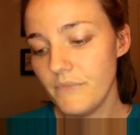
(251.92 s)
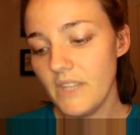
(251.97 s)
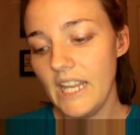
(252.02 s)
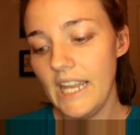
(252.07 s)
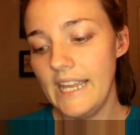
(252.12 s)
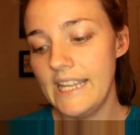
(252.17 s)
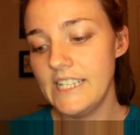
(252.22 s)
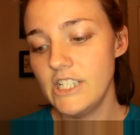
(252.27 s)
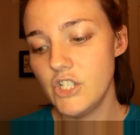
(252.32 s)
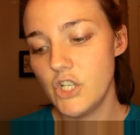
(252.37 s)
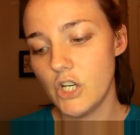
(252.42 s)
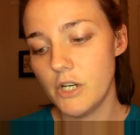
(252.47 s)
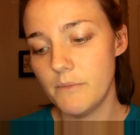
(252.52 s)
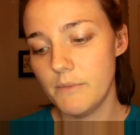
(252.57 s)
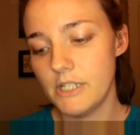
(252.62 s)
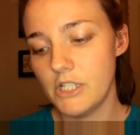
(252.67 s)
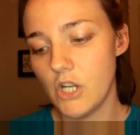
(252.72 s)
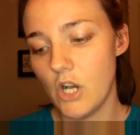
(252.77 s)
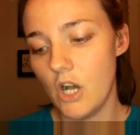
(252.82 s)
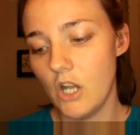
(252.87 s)
and
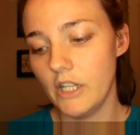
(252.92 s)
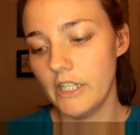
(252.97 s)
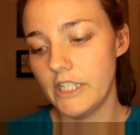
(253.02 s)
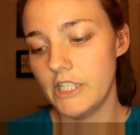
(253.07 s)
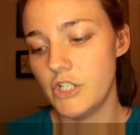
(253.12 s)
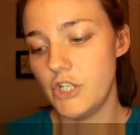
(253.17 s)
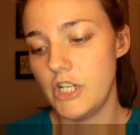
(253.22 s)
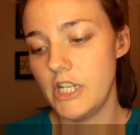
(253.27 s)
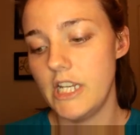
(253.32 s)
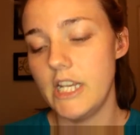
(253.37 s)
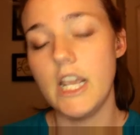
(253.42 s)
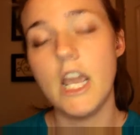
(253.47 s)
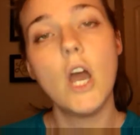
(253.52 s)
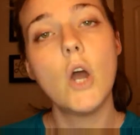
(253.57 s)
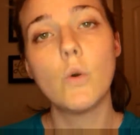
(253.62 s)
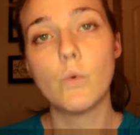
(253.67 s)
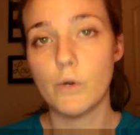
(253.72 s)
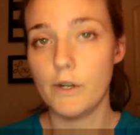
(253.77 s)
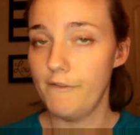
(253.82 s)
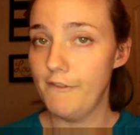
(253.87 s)
dermatology
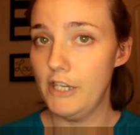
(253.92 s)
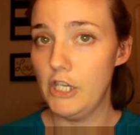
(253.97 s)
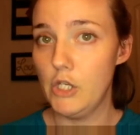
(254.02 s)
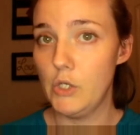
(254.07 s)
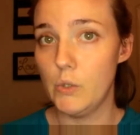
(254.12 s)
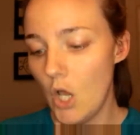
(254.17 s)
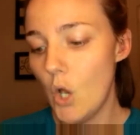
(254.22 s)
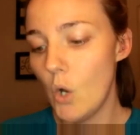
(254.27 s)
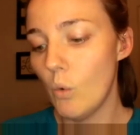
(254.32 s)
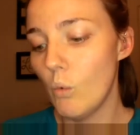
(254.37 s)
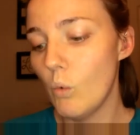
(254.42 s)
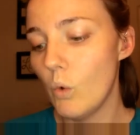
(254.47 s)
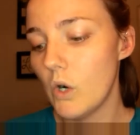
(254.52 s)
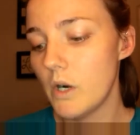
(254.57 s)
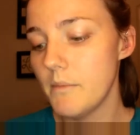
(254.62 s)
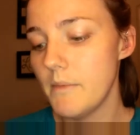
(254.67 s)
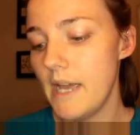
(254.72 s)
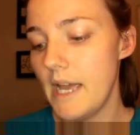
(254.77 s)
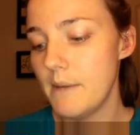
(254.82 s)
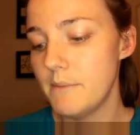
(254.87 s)
review.
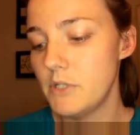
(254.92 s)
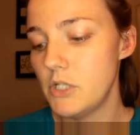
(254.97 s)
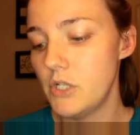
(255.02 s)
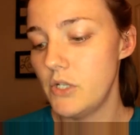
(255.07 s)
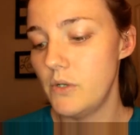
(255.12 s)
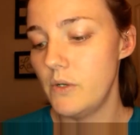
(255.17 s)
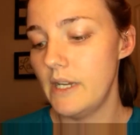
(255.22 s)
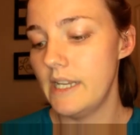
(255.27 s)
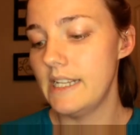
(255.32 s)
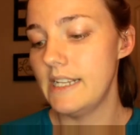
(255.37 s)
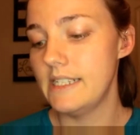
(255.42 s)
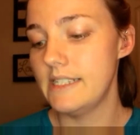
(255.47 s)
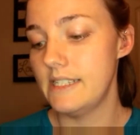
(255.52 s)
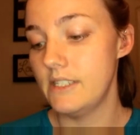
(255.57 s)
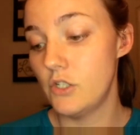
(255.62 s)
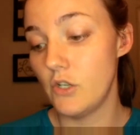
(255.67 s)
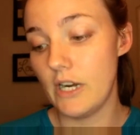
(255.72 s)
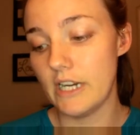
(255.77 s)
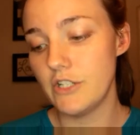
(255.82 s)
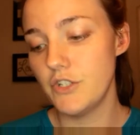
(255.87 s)
Warm up to, its
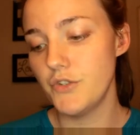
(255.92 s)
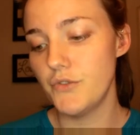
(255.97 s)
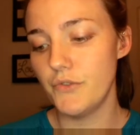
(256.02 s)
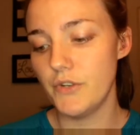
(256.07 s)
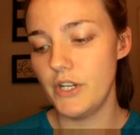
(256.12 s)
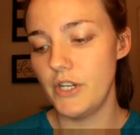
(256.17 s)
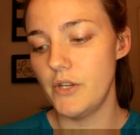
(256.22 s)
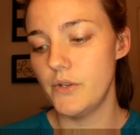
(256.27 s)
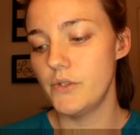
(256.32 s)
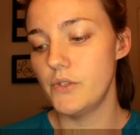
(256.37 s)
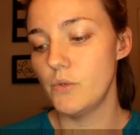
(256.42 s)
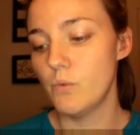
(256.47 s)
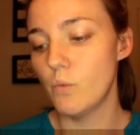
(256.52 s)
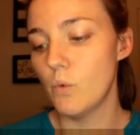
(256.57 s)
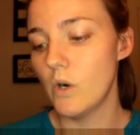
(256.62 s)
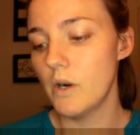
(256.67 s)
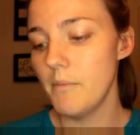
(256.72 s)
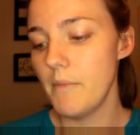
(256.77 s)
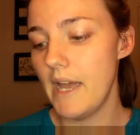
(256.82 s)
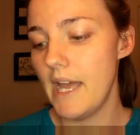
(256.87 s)
directions for use,
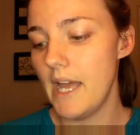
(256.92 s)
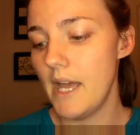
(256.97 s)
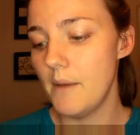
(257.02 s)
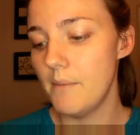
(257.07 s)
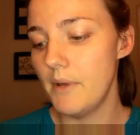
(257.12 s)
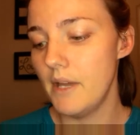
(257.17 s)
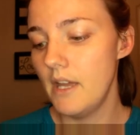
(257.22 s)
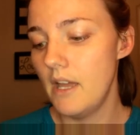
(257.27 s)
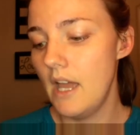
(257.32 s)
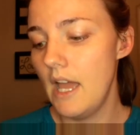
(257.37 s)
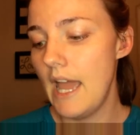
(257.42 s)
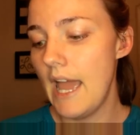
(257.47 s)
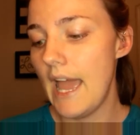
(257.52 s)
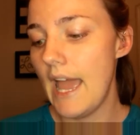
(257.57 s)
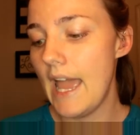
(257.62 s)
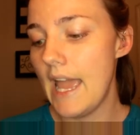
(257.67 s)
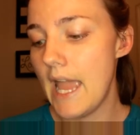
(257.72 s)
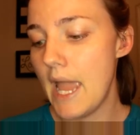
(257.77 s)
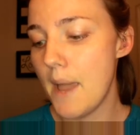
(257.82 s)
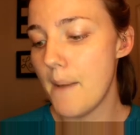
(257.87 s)
warm up
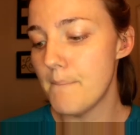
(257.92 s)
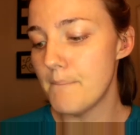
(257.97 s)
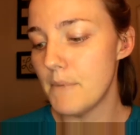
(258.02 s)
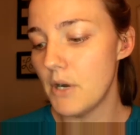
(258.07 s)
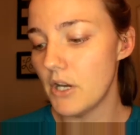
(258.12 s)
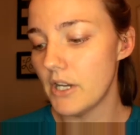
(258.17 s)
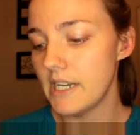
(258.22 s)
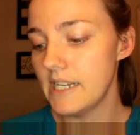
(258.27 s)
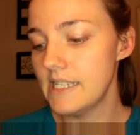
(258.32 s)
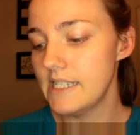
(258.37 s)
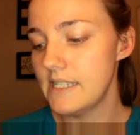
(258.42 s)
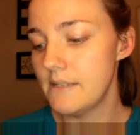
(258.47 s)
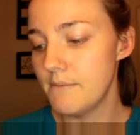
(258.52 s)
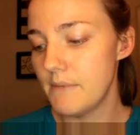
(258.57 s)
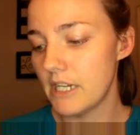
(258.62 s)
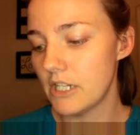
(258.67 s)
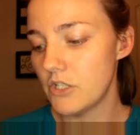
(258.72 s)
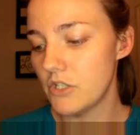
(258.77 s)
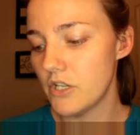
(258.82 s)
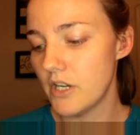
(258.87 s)
a modest
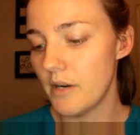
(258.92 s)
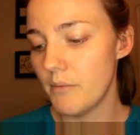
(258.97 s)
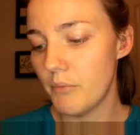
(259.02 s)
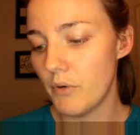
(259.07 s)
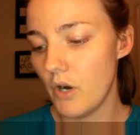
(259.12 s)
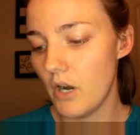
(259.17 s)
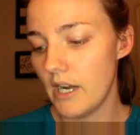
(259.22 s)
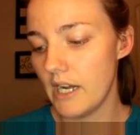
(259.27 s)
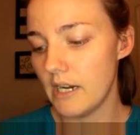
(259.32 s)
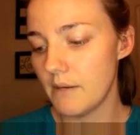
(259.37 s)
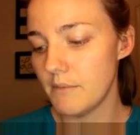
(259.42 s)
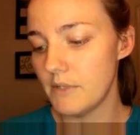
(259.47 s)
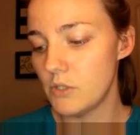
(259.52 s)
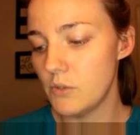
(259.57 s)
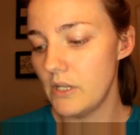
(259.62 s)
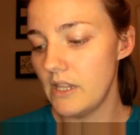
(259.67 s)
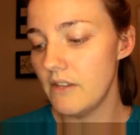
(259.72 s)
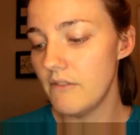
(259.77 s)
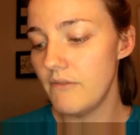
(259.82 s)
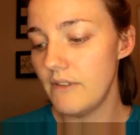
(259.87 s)
mixture of product
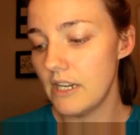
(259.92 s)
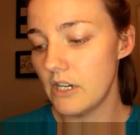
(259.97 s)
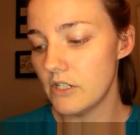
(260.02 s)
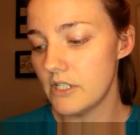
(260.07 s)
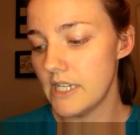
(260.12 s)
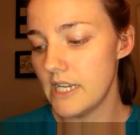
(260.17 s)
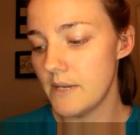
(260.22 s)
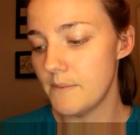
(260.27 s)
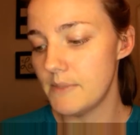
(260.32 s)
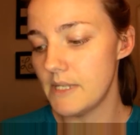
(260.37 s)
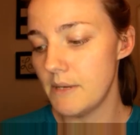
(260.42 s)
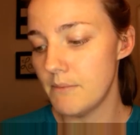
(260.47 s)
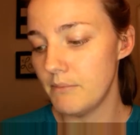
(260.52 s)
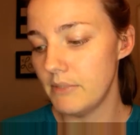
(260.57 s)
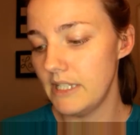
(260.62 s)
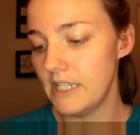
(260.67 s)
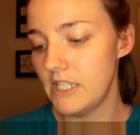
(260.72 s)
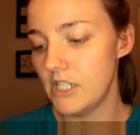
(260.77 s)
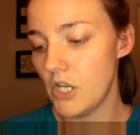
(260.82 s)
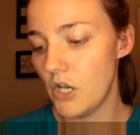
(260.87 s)
between the fingertips and
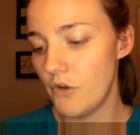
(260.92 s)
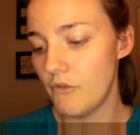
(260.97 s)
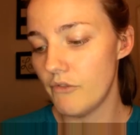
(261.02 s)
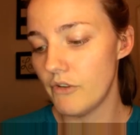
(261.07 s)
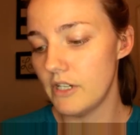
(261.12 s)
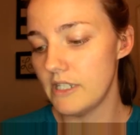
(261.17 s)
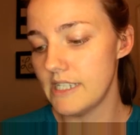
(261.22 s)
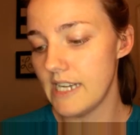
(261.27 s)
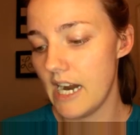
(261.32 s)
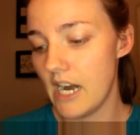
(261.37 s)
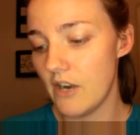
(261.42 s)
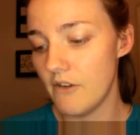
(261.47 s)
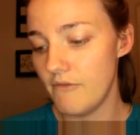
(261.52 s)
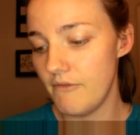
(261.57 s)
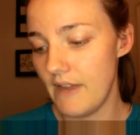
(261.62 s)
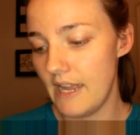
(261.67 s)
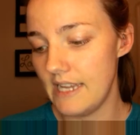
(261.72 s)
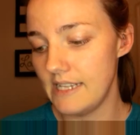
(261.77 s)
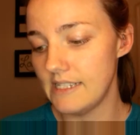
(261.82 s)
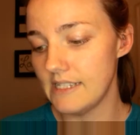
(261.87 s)
blend over entire
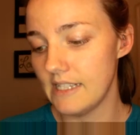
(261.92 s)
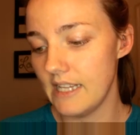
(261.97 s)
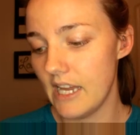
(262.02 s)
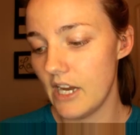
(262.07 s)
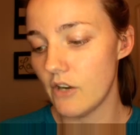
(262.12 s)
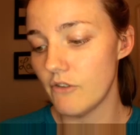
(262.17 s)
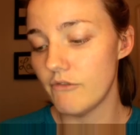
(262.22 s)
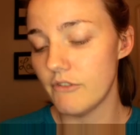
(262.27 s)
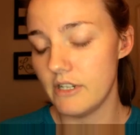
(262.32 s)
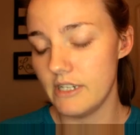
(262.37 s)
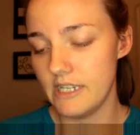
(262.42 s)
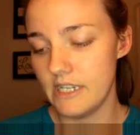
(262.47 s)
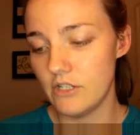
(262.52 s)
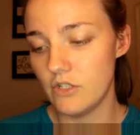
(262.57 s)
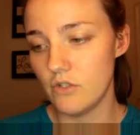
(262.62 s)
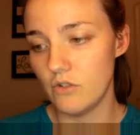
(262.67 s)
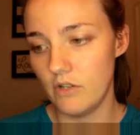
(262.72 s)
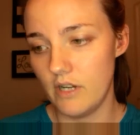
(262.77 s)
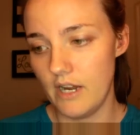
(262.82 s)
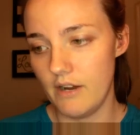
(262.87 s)
face, layer for
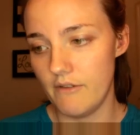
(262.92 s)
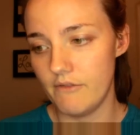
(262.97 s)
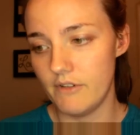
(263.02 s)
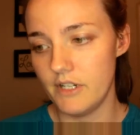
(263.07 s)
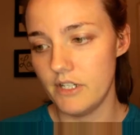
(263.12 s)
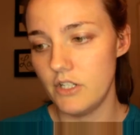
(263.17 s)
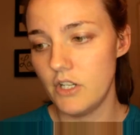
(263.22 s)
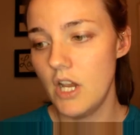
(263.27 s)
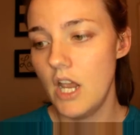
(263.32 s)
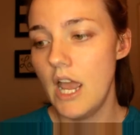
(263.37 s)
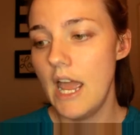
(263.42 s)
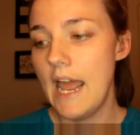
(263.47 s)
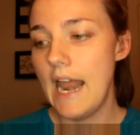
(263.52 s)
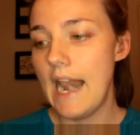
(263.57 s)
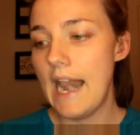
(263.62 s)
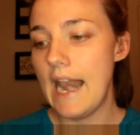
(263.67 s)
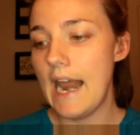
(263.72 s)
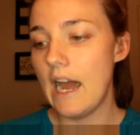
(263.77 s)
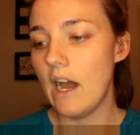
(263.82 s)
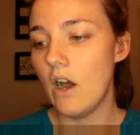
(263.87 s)
additional coverage.
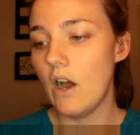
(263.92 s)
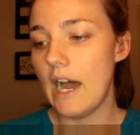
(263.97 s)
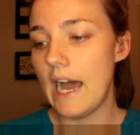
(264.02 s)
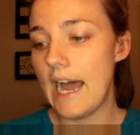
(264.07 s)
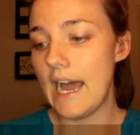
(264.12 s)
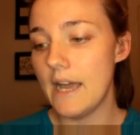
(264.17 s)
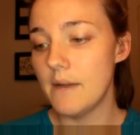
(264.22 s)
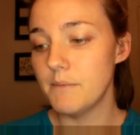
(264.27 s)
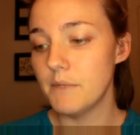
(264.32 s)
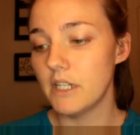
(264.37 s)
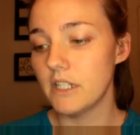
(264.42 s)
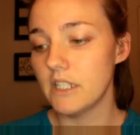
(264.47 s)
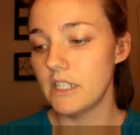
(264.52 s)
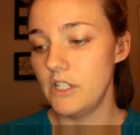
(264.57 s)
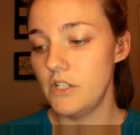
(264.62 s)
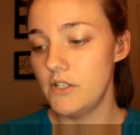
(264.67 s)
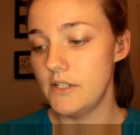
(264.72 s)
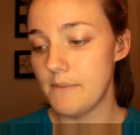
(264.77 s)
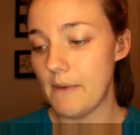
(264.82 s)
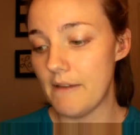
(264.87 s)
Now, I'm not going to
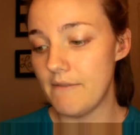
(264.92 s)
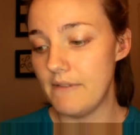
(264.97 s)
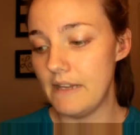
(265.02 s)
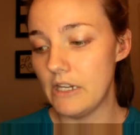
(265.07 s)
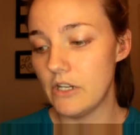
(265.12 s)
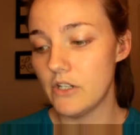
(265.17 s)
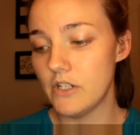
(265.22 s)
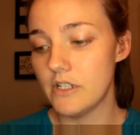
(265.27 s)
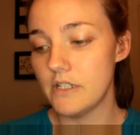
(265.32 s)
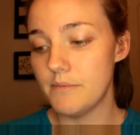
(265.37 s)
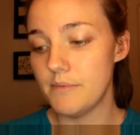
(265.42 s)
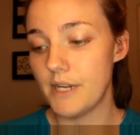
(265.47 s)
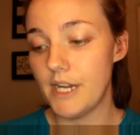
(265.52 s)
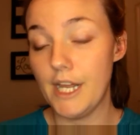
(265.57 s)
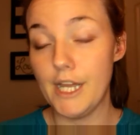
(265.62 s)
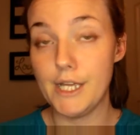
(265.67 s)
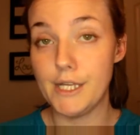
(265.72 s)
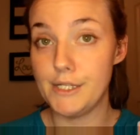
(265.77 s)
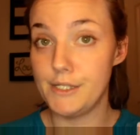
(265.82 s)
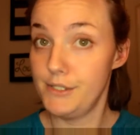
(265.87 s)
use my fingers
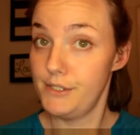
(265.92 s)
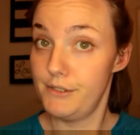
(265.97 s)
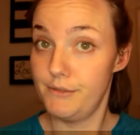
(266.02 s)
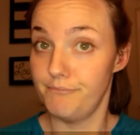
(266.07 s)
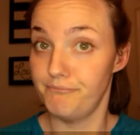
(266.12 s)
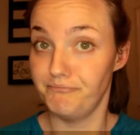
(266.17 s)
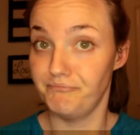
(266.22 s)
because